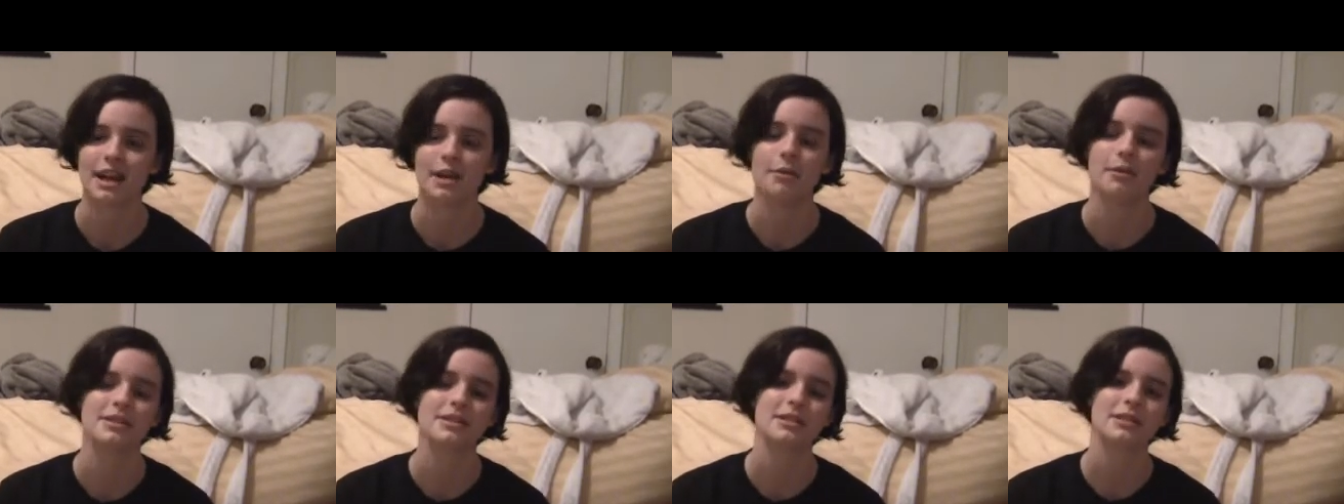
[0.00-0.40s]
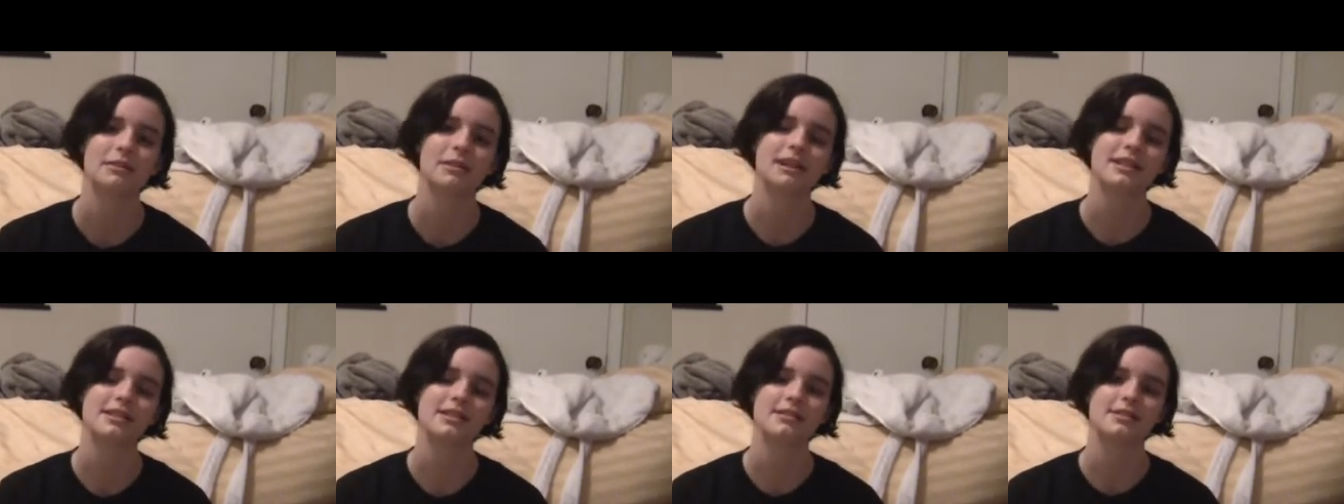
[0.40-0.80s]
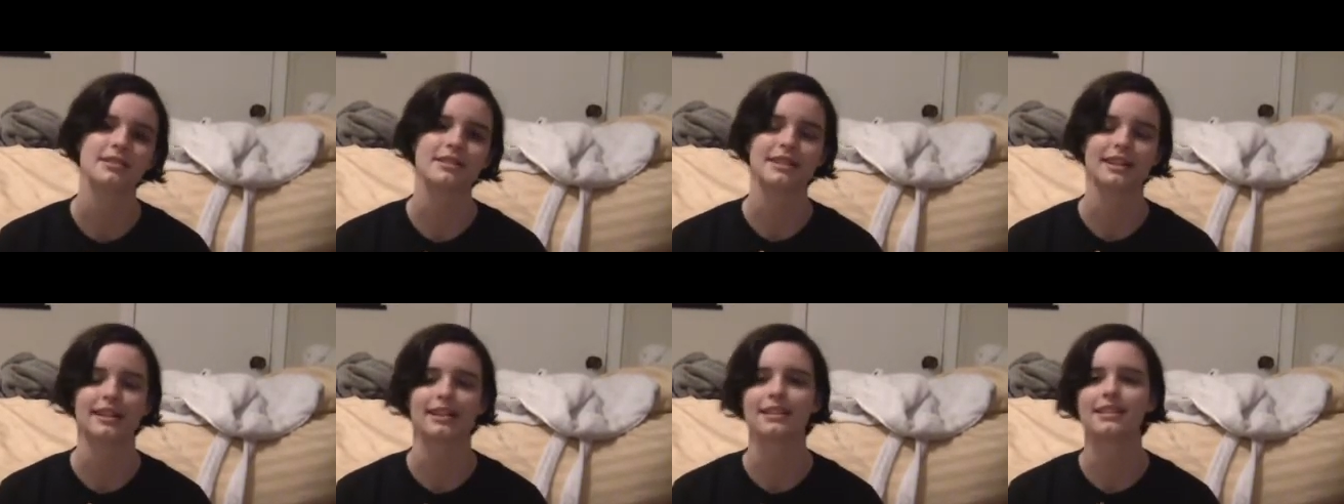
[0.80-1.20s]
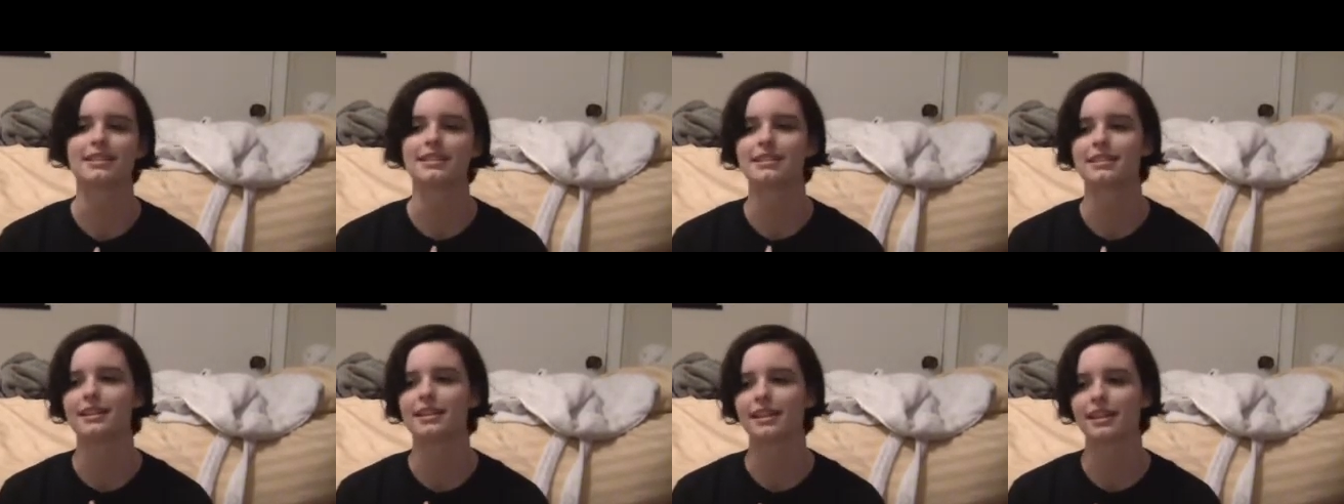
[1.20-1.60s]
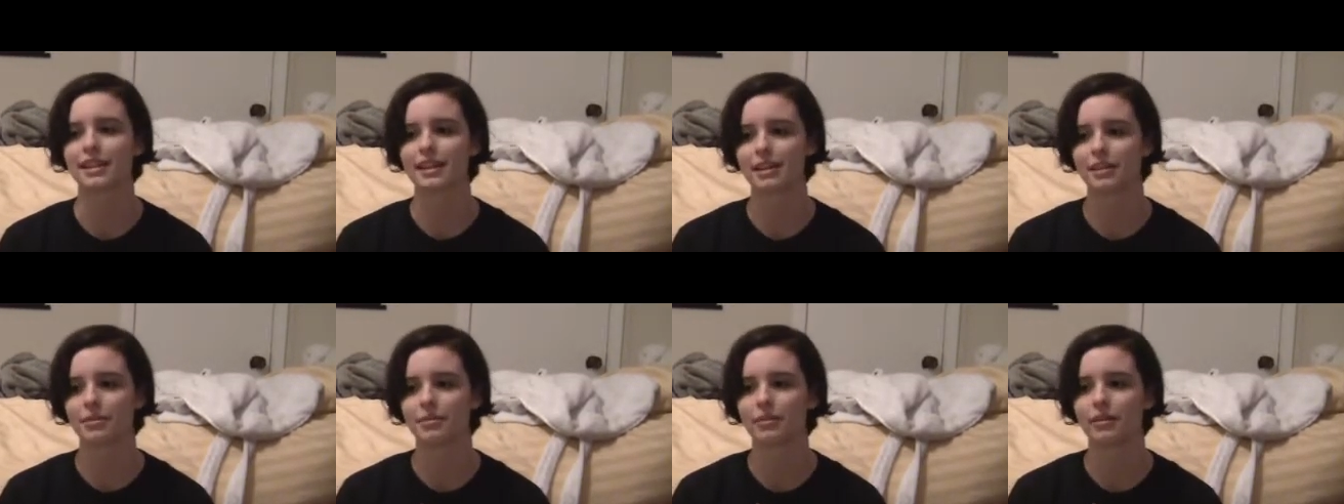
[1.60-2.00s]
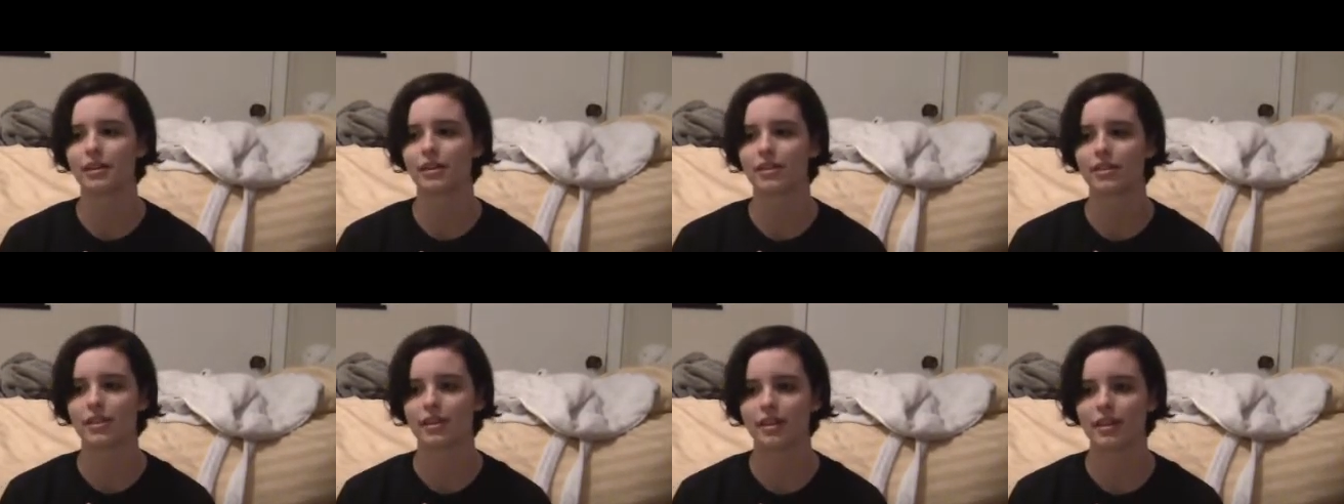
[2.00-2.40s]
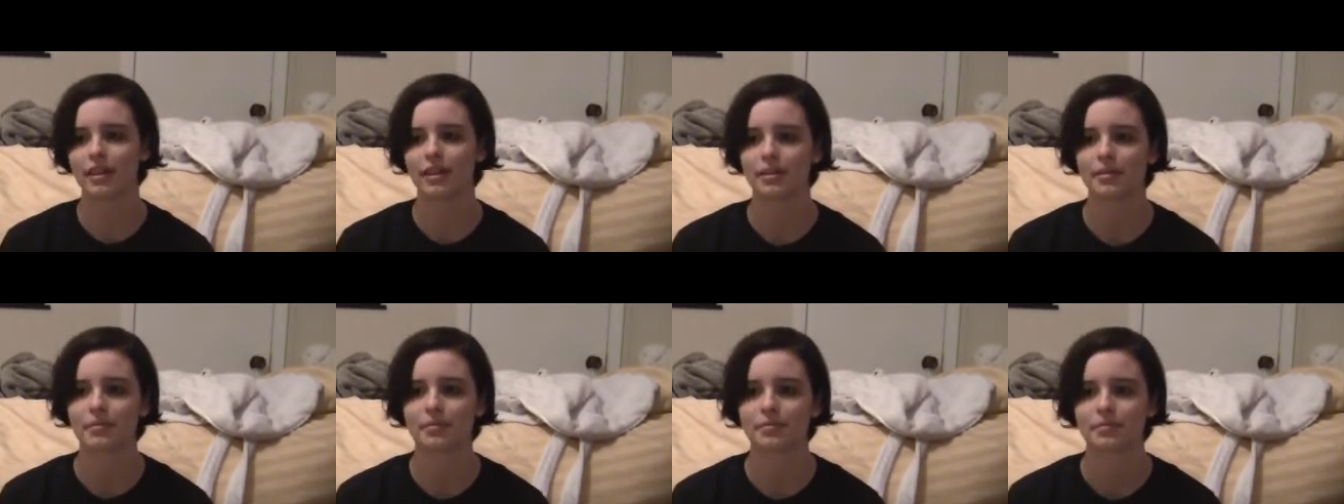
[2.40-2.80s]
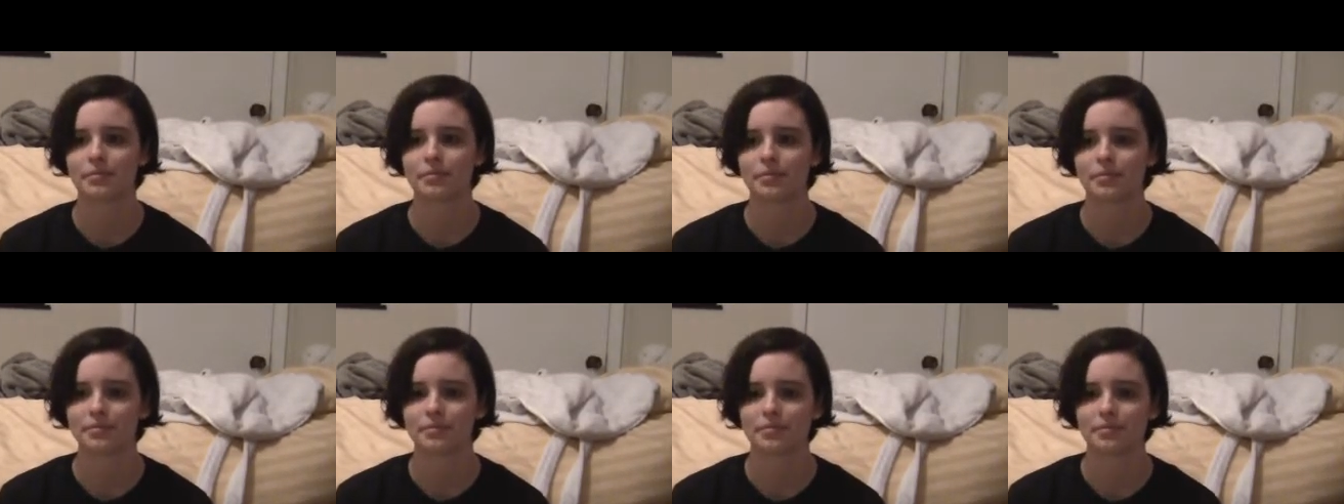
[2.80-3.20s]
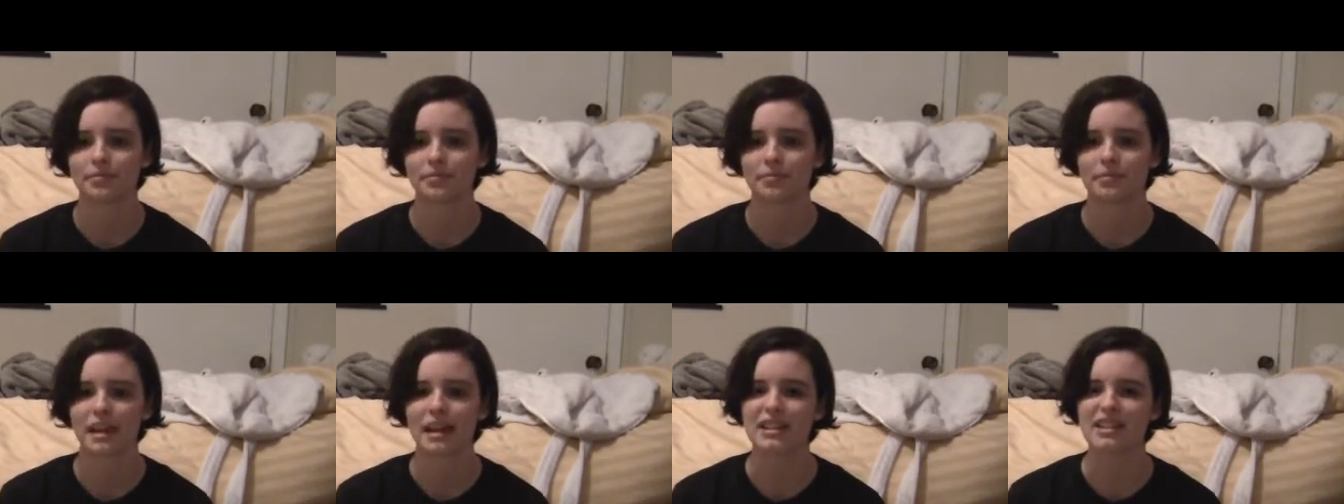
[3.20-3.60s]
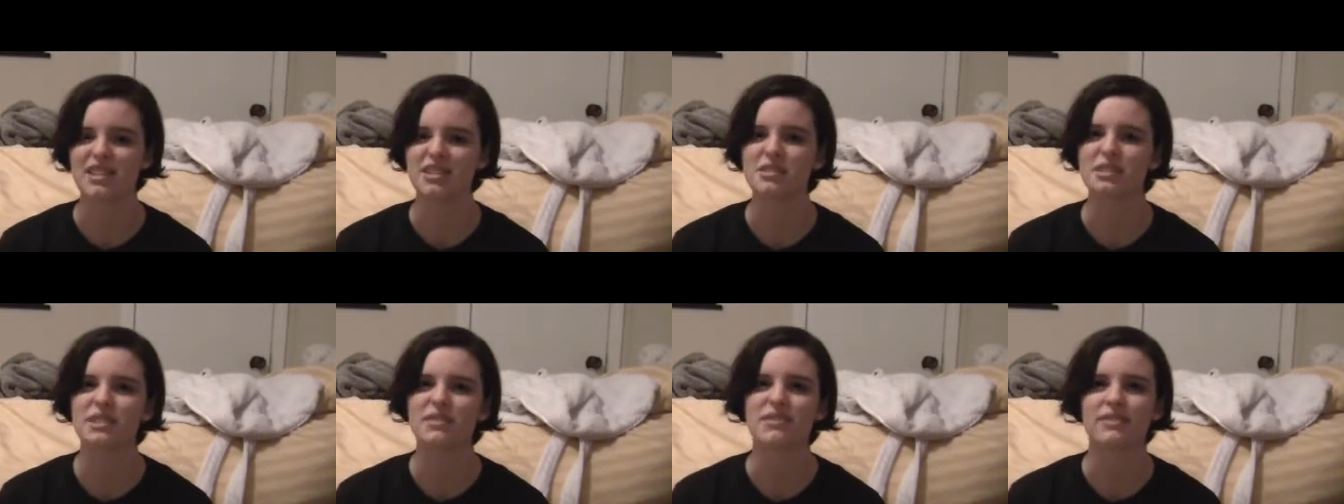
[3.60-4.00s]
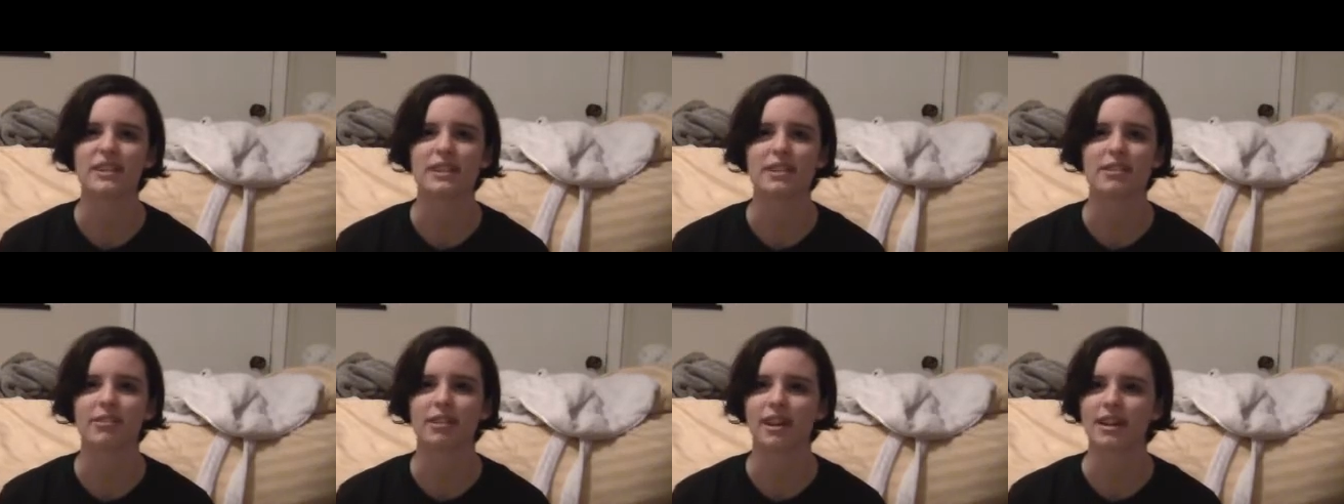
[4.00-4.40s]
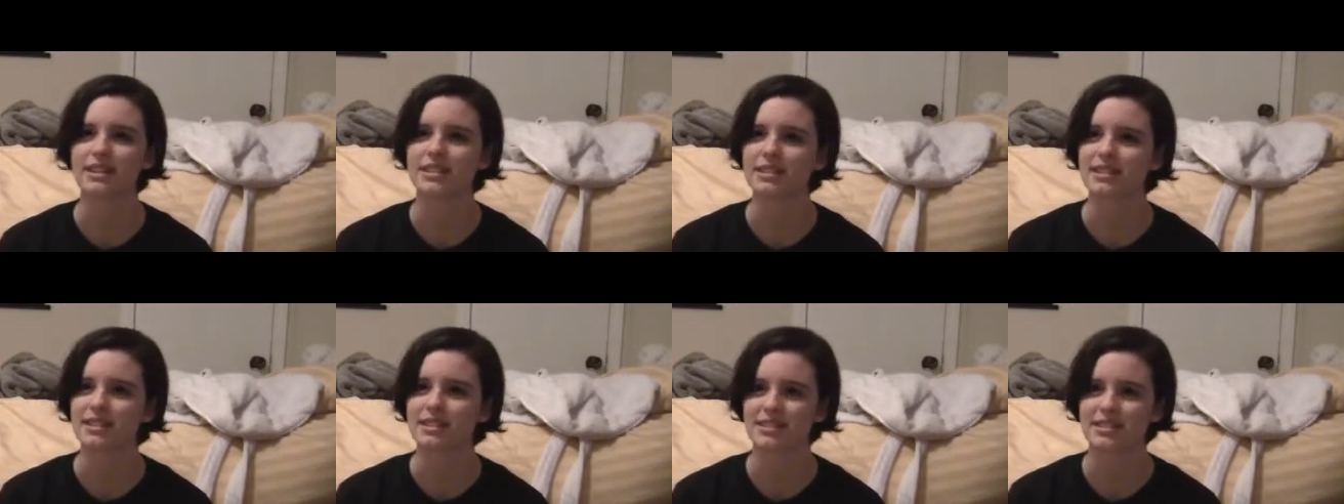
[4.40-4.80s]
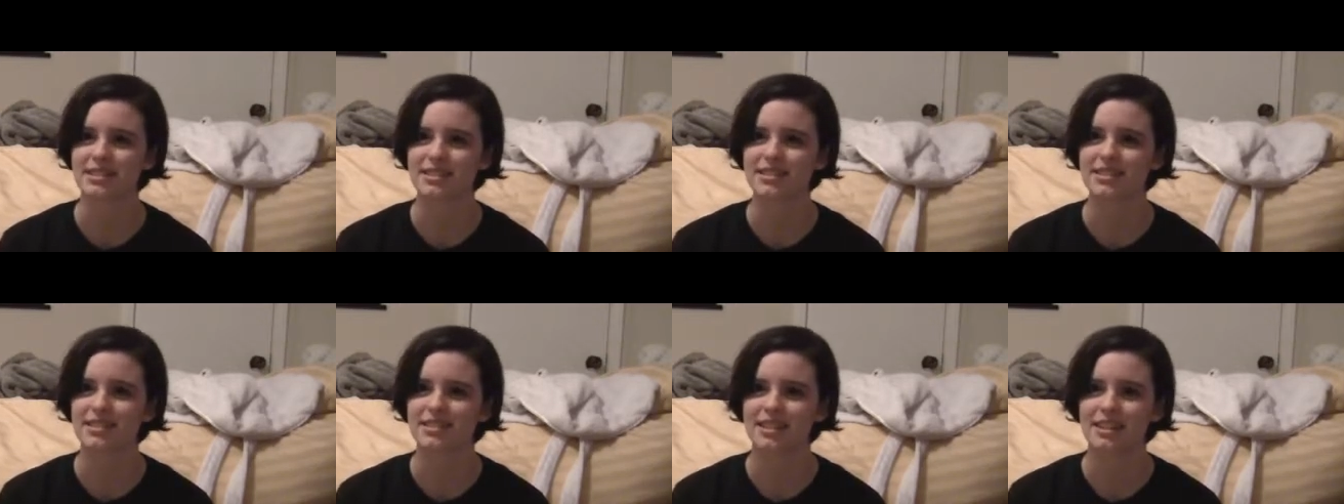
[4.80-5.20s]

It wasn't quite so stylistic in one of the actually, it was Infinite Crisis.